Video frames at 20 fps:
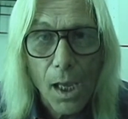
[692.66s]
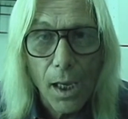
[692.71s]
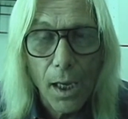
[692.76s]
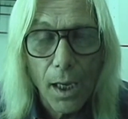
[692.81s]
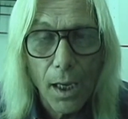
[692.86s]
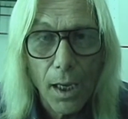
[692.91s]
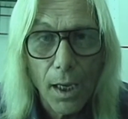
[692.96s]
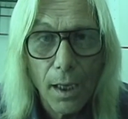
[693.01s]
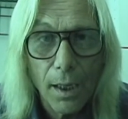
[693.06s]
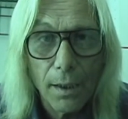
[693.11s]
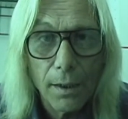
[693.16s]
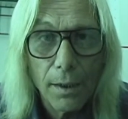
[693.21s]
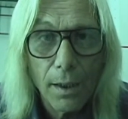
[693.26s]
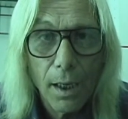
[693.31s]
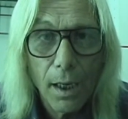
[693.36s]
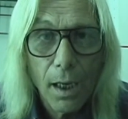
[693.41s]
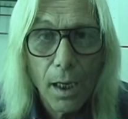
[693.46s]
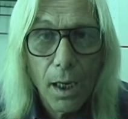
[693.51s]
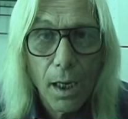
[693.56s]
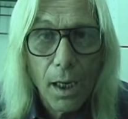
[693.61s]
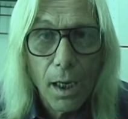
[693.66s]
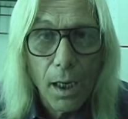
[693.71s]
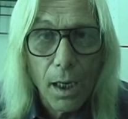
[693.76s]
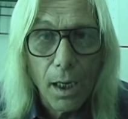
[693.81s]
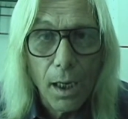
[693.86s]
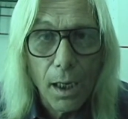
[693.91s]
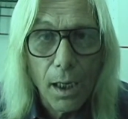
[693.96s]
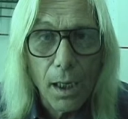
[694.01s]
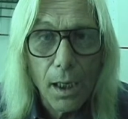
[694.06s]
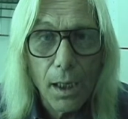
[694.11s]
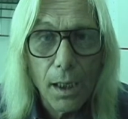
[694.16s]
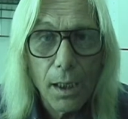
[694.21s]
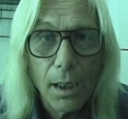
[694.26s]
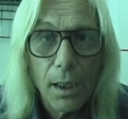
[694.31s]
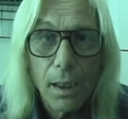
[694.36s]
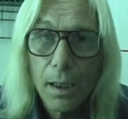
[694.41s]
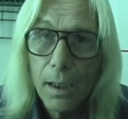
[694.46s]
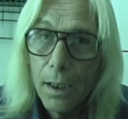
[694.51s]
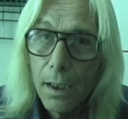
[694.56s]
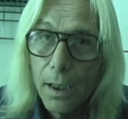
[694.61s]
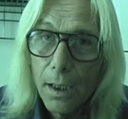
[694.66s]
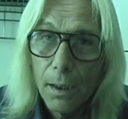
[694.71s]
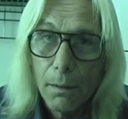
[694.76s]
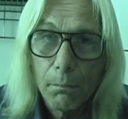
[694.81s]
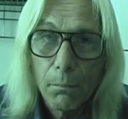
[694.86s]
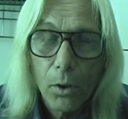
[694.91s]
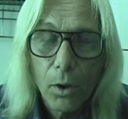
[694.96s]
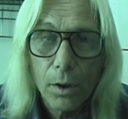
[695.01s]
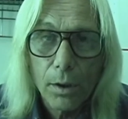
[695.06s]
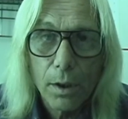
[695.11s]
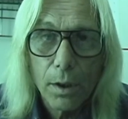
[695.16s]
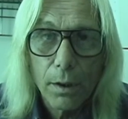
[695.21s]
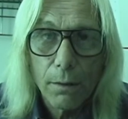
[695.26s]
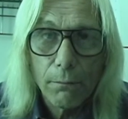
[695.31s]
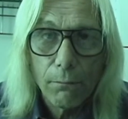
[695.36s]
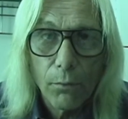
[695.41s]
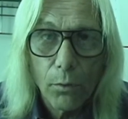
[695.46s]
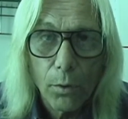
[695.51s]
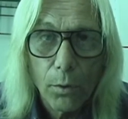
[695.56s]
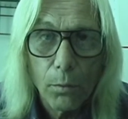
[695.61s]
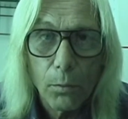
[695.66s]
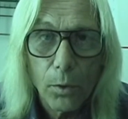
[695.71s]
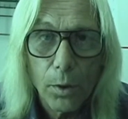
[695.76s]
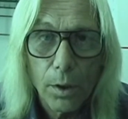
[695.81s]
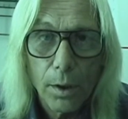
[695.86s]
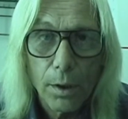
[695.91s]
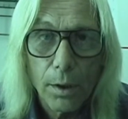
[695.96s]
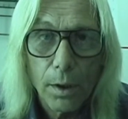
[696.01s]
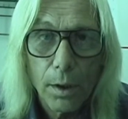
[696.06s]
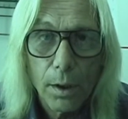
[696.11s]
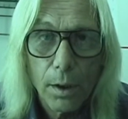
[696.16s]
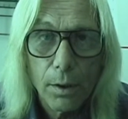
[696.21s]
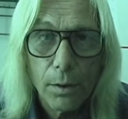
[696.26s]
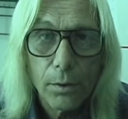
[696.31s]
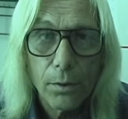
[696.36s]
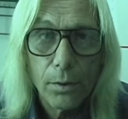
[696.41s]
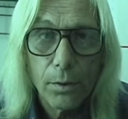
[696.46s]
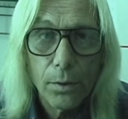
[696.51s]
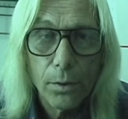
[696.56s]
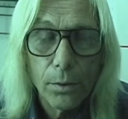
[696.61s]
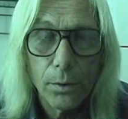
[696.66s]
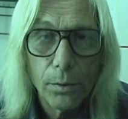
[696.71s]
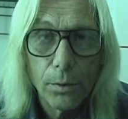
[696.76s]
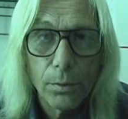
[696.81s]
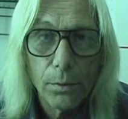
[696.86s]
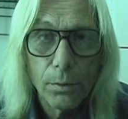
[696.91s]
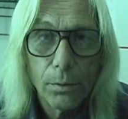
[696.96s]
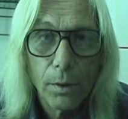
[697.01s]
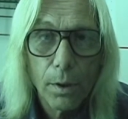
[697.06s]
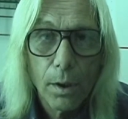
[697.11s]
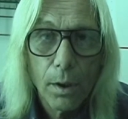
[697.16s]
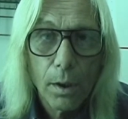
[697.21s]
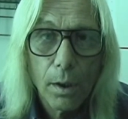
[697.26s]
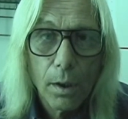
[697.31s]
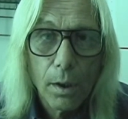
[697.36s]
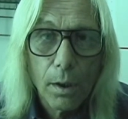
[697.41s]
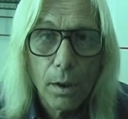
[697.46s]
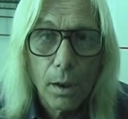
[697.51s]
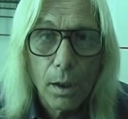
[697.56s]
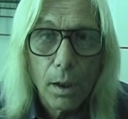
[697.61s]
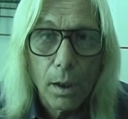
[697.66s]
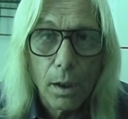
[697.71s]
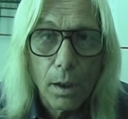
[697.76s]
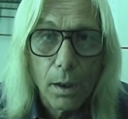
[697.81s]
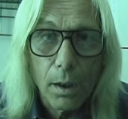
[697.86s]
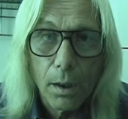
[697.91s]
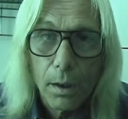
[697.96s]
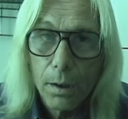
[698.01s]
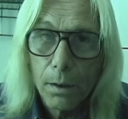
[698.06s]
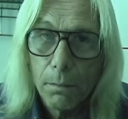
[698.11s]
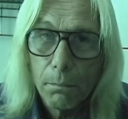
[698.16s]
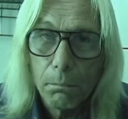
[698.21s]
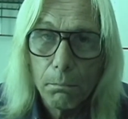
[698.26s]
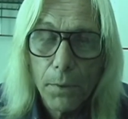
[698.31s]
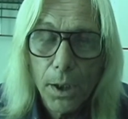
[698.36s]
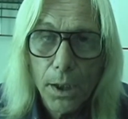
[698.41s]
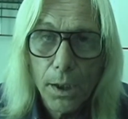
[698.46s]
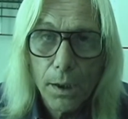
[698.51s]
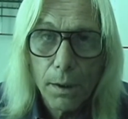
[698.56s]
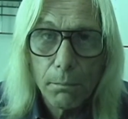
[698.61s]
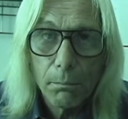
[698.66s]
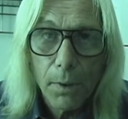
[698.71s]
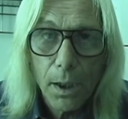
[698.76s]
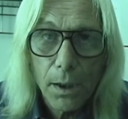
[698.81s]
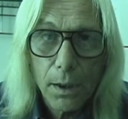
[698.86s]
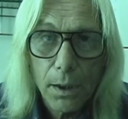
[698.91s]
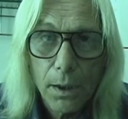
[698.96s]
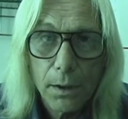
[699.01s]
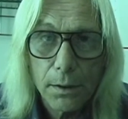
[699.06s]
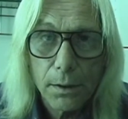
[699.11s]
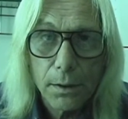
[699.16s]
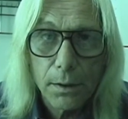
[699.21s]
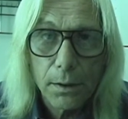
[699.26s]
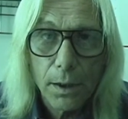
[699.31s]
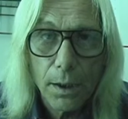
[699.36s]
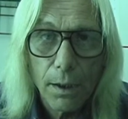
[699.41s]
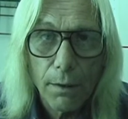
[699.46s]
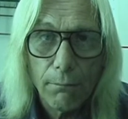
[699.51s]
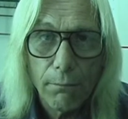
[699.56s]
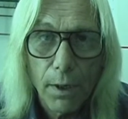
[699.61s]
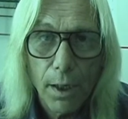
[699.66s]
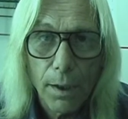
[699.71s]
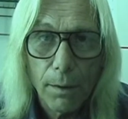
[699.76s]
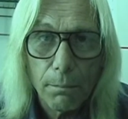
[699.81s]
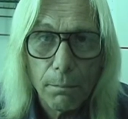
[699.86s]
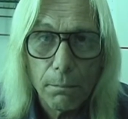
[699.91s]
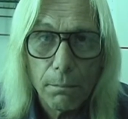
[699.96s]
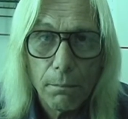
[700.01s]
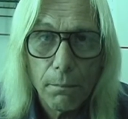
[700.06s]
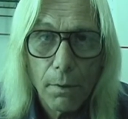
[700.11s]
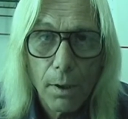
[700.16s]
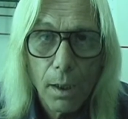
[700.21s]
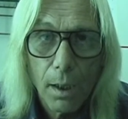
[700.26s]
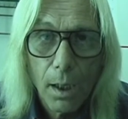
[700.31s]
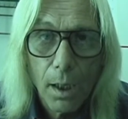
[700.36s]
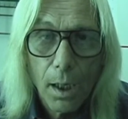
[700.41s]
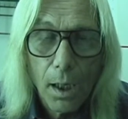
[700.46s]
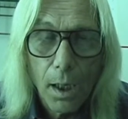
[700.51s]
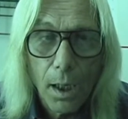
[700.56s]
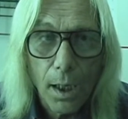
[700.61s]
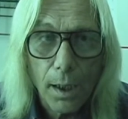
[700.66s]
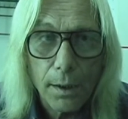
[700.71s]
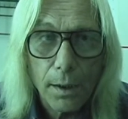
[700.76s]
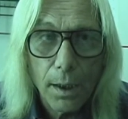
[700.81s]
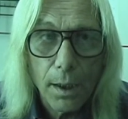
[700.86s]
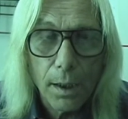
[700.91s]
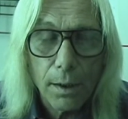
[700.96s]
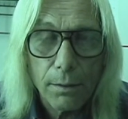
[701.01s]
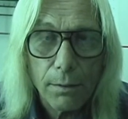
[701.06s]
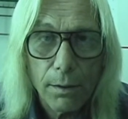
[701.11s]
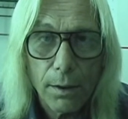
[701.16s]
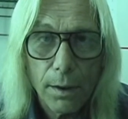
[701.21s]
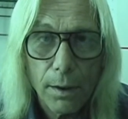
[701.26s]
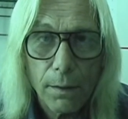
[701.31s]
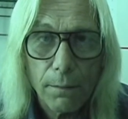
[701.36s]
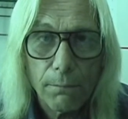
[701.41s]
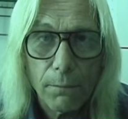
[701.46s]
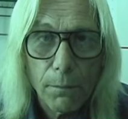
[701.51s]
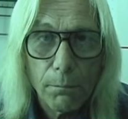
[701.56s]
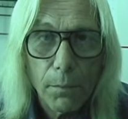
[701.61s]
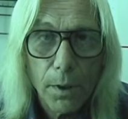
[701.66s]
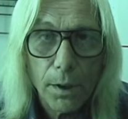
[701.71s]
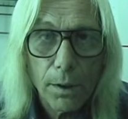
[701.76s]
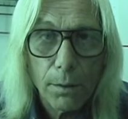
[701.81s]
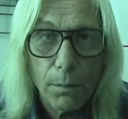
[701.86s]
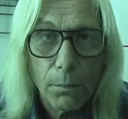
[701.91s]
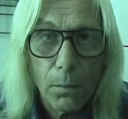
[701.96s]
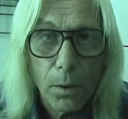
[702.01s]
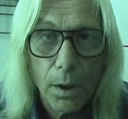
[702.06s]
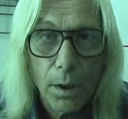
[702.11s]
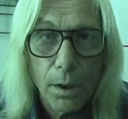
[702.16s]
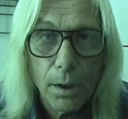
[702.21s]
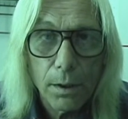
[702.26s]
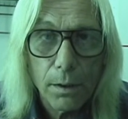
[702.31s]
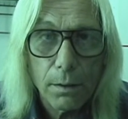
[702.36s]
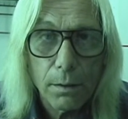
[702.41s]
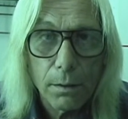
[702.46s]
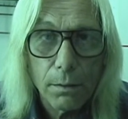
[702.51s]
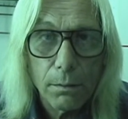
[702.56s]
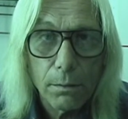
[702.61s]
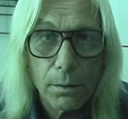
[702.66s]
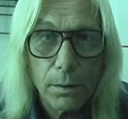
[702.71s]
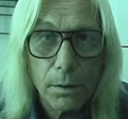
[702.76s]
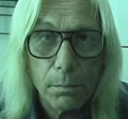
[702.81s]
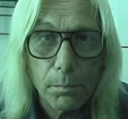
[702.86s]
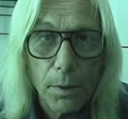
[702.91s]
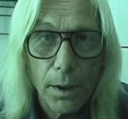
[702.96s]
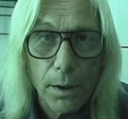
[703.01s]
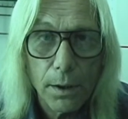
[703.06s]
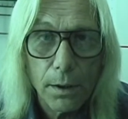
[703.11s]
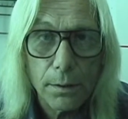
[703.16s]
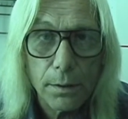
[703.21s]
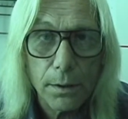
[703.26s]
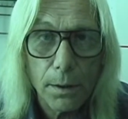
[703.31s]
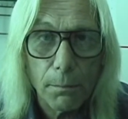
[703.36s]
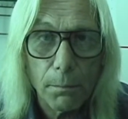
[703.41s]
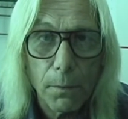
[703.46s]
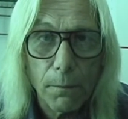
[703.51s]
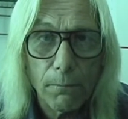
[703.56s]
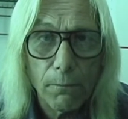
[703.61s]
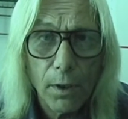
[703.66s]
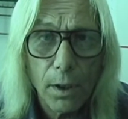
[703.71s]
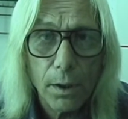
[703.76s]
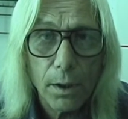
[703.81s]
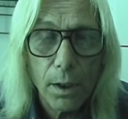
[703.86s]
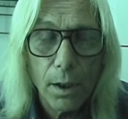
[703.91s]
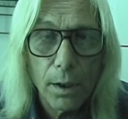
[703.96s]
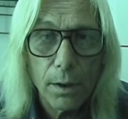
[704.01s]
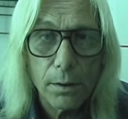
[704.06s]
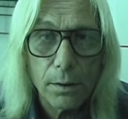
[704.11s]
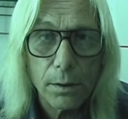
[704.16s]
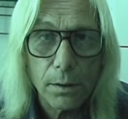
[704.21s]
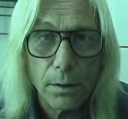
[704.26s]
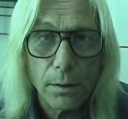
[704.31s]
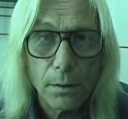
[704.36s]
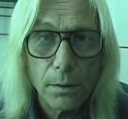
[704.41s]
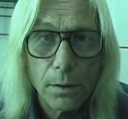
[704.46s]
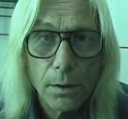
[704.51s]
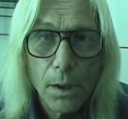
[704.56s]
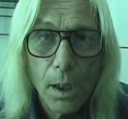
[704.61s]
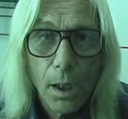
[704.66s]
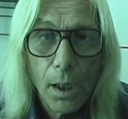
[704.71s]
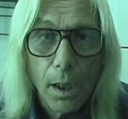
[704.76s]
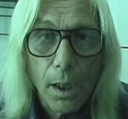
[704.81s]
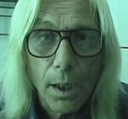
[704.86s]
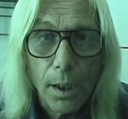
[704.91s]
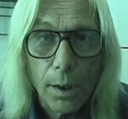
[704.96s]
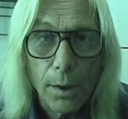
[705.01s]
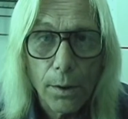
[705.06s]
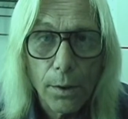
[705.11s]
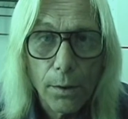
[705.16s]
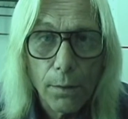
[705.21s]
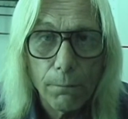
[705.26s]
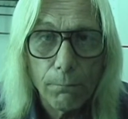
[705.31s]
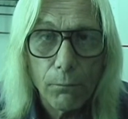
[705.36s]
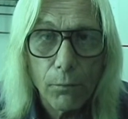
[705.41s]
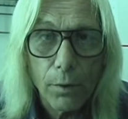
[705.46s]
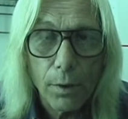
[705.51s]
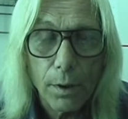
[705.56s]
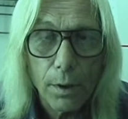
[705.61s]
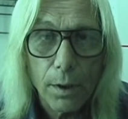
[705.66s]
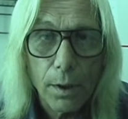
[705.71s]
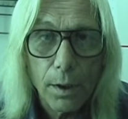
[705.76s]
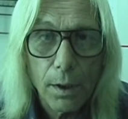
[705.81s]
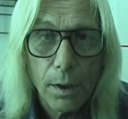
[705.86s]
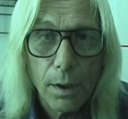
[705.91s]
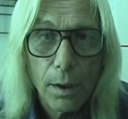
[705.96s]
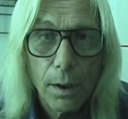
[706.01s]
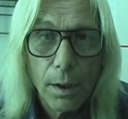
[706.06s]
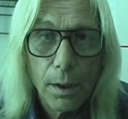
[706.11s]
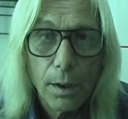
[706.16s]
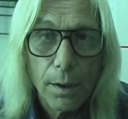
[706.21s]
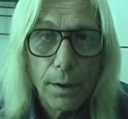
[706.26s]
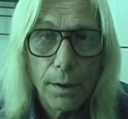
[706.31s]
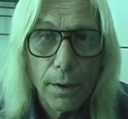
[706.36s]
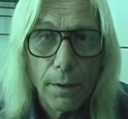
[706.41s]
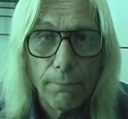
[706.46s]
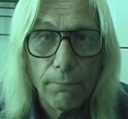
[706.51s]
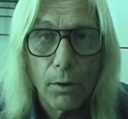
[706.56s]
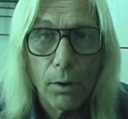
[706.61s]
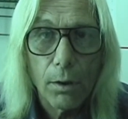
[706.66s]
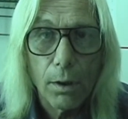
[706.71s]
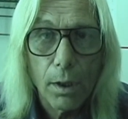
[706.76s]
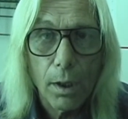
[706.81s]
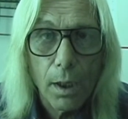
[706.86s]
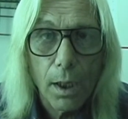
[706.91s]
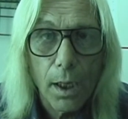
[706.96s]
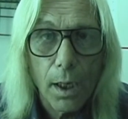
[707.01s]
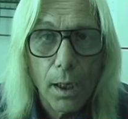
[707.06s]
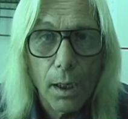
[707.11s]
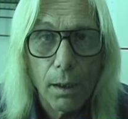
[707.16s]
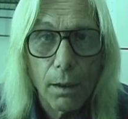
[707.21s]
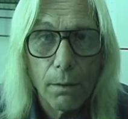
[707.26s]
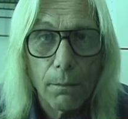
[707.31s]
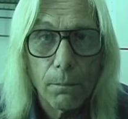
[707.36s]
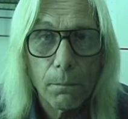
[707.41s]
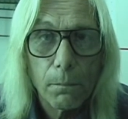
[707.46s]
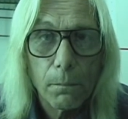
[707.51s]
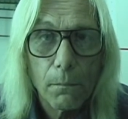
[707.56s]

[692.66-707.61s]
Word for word: And I am looking forward to uh, meeting my cousin Ivan. I can't think of a better way to spend a summer vacation and hopefully never allow